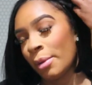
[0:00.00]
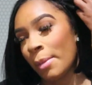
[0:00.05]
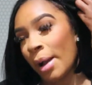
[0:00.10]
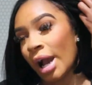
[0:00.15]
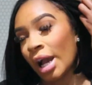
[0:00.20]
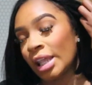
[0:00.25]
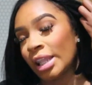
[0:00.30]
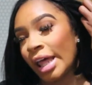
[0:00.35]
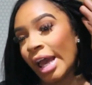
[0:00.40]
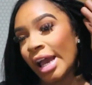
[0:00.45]
And
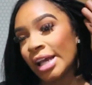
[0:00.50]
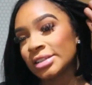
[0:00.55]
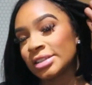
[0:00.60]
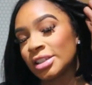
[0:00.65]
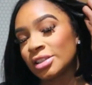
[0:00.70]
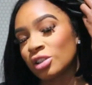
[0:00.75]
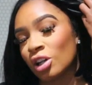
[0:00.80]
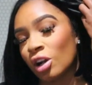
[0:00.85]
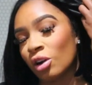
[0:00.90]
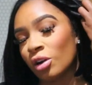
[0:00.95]
my
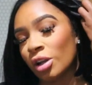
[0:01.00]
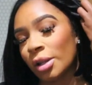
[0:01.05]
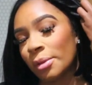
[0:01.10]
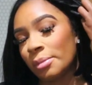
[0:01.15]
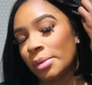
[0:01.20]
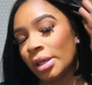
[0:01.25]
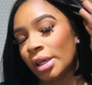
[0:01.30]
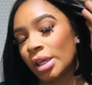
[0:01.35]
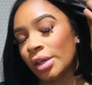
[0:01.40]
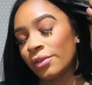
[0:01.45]
glasses are going
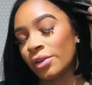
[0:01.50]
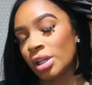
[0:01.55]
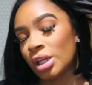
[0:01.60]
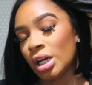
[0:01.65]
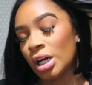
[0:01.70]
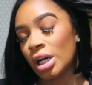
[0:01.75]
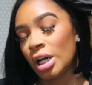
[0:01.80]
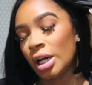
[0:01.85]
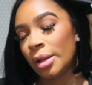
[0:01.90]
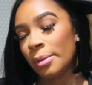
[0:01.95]
to be
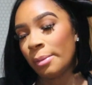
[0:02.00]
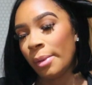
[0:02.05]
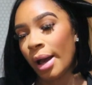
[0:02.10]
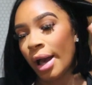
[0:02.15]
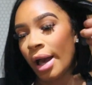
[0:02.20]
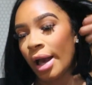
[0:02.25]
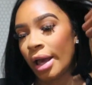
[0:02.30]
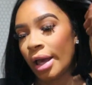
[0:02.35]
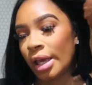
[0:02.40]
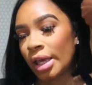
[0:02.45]
done
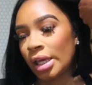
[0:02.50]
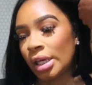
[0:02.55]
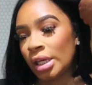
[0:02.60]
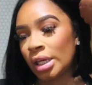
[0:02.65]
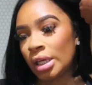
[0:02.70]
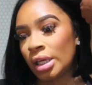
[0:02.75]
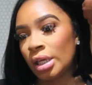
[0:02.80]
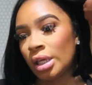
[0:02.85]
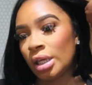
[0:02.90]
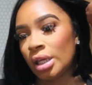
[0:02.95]
by.
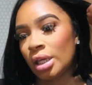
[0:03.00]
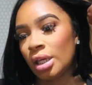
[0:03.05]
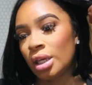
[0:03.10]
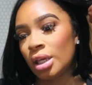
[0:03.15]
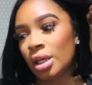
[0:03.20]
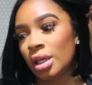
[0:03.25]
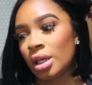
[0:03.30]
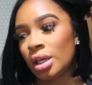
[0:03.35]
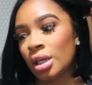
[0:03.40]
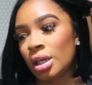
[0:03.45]

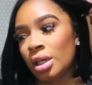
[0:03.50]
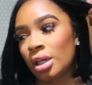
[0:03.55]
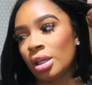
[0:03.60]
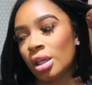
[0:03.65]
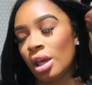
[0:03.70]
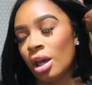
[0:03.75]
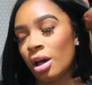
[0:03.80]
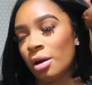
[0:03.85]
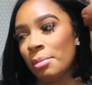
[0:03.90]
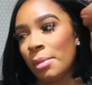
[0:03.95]

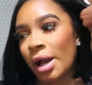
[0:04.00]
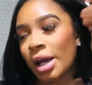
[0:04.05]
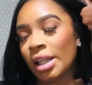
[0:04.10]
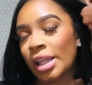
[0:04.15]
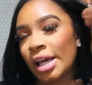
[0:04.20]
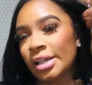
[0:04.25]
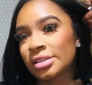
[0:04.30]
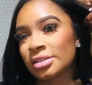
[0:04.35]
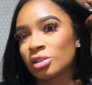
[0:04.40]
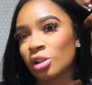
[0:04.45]
Yep, my
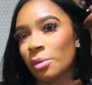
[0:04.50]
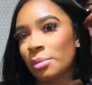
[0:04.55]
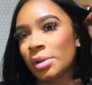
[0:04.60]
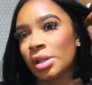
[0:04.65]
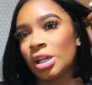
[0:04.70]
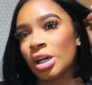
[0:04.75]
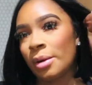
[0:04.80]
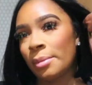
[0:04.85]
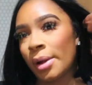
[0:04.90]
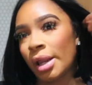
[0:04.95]
glasses are
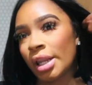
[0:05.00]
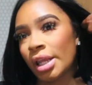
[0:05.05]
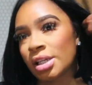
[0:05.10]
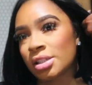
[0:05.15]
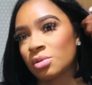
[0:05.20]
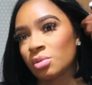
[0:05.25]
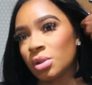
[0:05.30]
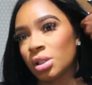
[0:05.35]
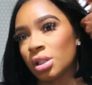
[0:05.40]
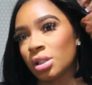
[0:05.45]
going to be done by
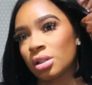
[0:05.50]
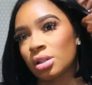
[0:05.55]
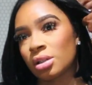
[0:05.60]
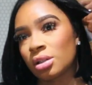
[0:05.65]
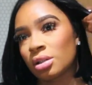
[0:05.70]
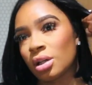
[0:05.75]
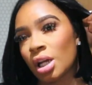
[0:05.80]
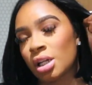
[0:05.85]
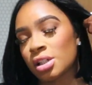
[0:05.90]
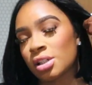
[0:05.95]
next week.
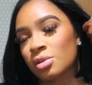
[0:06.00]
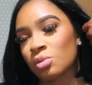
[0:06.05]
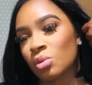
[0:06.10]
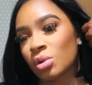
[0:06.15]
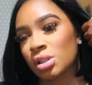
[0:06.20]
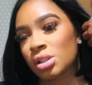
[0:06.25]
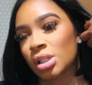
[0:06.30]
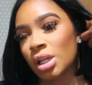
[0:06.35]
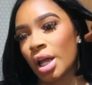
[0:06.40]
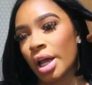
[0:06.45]
I just
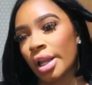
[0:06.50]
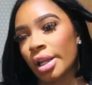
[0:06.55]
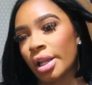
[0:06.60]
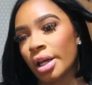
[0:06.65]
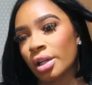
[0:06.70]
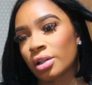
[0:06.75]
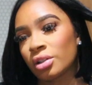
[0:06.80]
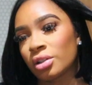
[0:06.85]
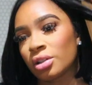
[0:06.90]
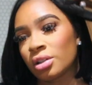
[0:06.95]
went to the eye
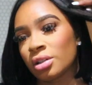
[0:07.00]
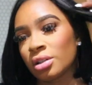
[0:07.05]
doctor.